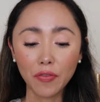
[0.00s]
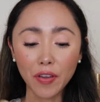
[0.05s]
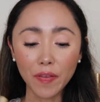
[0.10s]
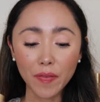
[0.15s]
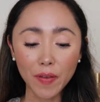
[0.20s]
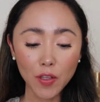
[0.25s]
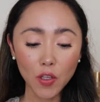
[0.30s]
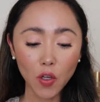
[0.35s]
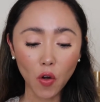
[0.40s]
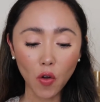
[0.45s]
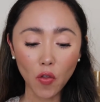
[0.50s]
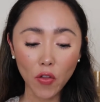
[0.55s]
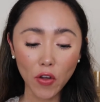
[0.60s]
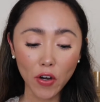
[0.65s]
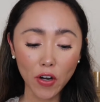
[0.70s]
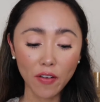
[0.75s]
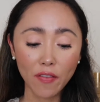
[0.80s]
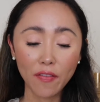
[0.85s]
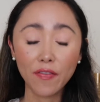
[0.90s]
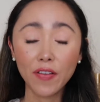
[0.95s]
Even though
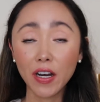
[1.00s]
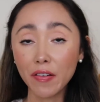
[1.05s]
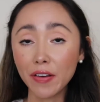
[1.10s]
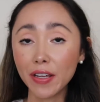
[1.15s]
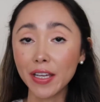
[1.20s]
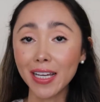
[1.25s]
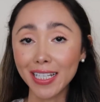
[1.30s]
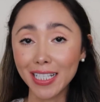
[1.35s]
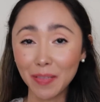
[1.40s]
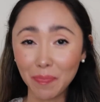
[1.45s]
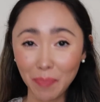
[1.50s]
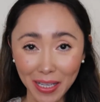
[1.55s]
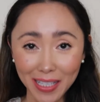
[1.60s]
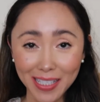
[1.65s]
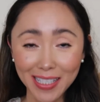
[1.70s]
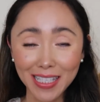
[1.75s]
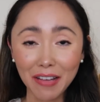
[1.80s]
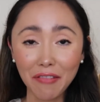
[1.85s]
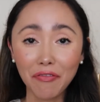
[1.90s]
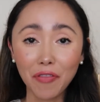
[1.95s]
they're very
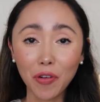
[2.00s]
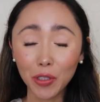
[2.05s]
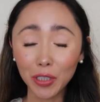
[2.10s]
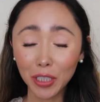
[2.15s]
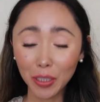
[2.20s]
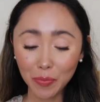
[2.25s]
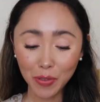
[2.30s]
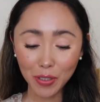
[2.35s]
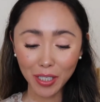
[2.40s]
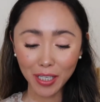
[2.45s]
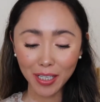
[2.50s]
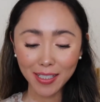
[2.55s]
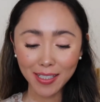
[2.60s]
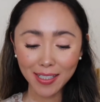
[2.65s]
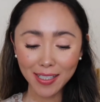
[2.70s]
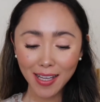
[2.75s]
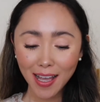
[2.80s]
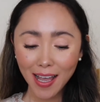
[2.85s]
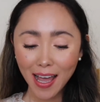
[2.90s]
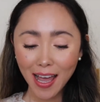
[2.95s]
expensive for
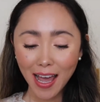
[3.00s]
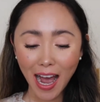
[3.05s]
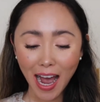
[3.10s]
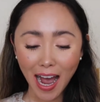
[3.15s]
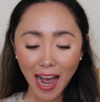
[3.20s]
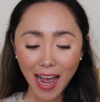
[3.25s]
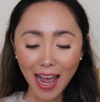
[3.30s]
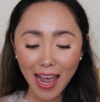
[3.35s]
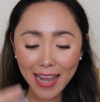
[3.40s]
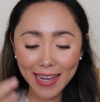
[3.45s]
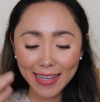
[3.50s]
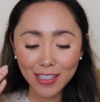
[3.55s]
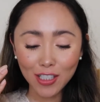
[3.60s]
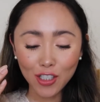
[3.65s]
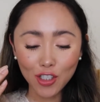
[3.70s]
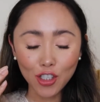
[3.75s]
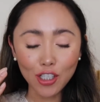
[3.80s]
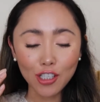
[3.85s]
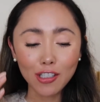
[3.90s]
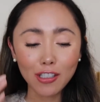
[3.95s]
lipsticks,
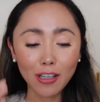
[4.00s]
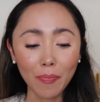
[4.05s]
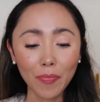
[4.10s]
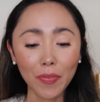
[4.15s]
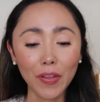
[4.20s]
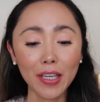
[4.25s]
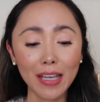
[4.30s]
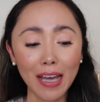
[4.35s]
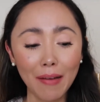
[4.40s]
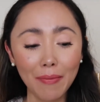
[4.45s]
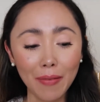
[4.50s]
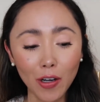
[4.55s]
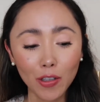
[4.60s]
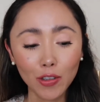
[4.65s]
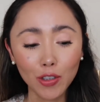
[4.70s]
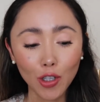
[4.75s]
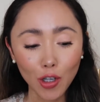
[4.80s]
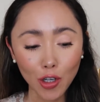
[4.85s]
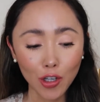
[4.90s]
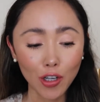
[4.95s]
it's just something
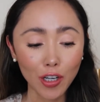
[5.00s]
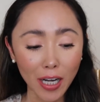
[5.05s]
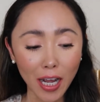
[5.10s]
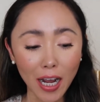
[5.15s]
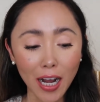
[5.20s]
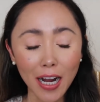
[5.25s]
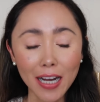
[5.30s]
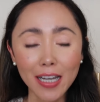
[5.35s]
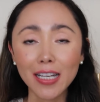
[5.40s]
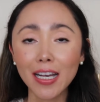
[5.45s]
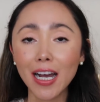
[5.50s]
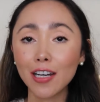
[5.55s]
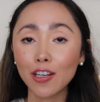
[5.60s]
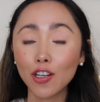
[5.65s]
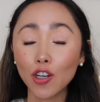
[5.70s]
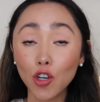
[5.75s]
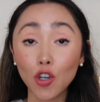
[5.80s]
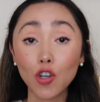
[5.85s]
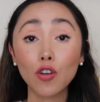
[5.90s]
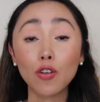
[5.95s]
about her line and
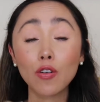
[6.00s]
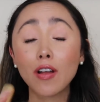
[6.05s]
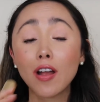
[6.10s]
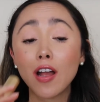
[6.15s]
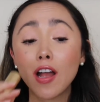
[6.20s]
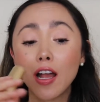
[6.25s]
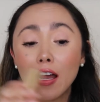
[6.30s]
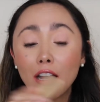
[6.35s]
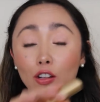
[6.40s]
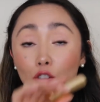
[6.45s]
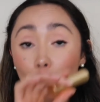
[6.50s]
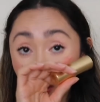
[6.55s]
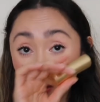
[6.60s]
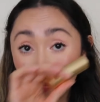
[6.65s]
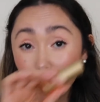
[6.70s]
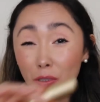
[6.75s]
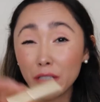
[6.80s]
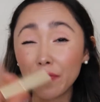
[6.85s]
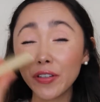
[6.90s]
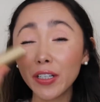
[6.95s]
her,
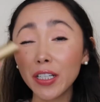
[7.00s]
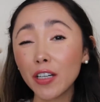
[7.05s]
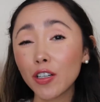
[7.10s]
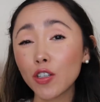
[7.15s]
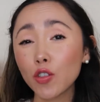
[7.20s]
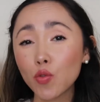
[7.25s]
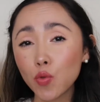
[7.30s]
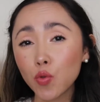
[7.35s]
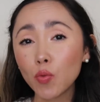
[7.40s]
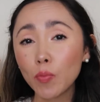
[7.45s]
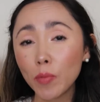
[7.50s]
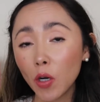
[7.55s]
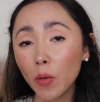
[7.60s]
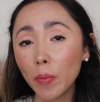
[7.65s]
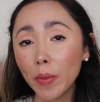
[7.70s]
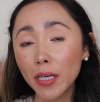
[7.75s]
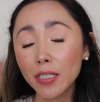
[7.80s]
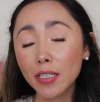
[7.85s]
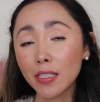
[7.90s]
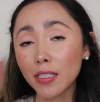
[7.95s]
specifically her True
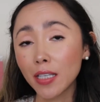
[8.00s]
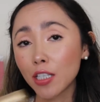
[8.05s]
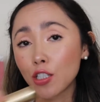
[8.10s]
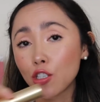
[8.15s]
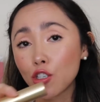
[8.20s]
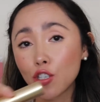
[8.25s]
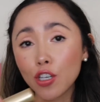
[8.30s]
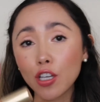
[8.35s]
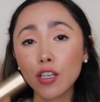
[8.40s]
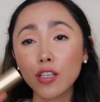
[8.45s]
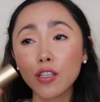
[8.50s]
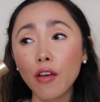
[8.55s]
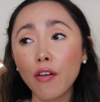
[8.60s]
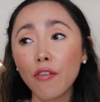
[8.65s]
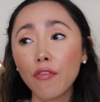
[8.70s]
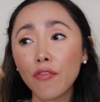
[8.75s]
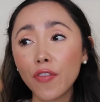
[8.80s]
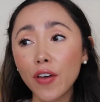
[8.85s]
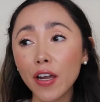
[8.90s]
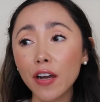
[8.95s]
Velvets, that's just
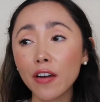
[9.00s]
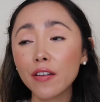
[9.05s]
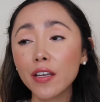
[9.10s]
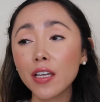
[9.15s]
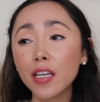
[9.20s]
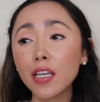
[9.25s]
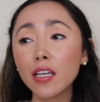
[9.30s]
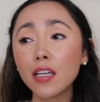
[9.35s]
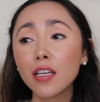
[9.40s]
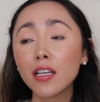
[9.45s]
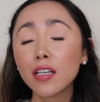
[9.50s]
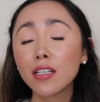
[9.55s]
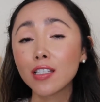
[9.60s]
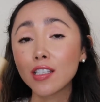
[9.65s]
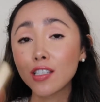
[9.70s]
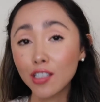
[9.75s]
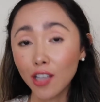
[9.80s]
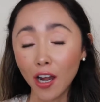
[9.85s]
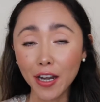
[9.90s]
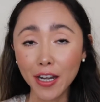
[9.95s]
very
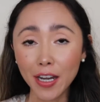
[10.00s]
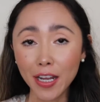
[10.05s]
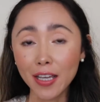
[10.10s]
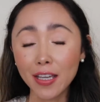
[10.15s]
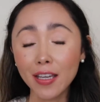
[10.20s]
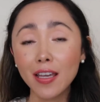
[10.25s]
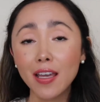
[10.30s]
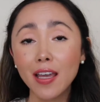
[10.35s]
stunning.